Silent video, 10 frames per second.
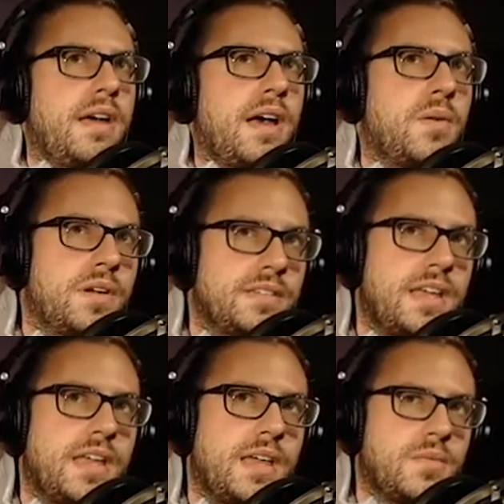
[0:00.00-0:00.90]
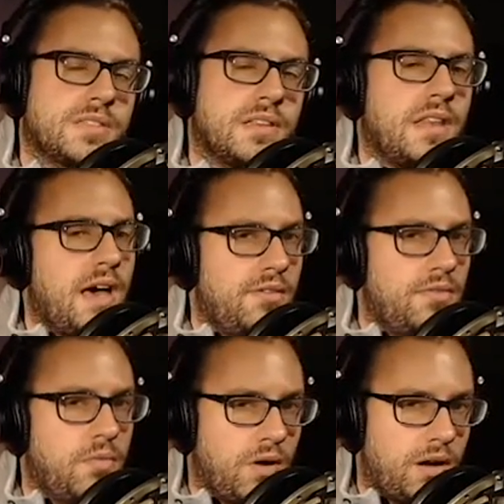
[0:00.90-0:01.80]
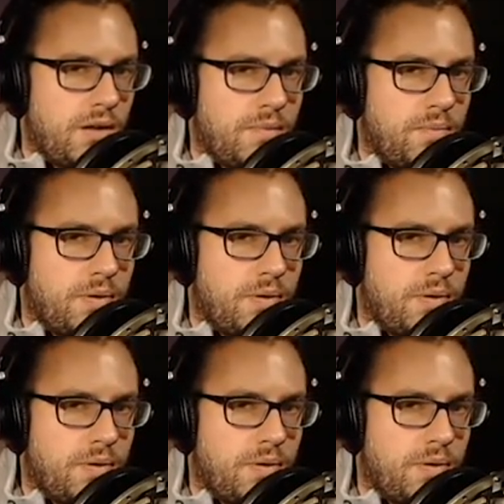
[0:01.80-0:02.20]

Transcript: I want to say it was a lot of work